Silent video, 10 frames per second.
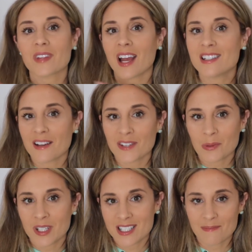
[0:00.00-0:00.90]
I
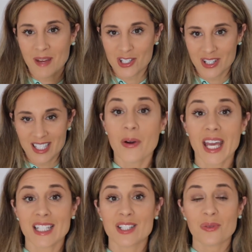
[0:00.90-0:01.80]
definitely wanted to mention this.
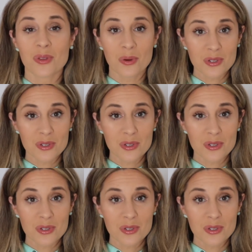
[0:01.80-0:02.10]
Okay, so those